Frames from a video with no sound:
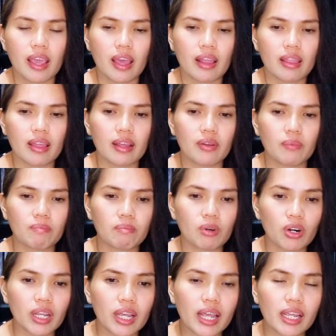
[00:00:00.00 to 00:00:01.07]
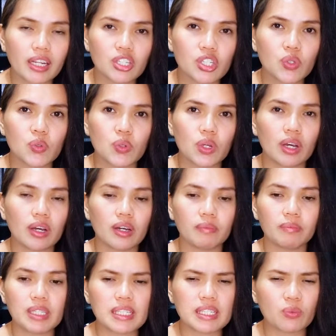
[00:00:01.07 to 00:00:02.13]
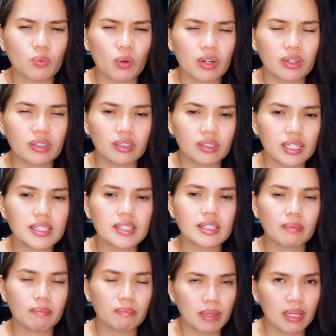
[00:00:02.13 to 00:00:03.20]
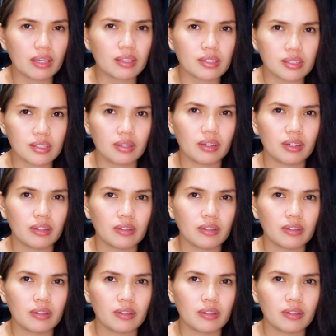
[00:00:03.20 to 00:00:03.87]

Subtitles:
And then mortgage, this is the biggest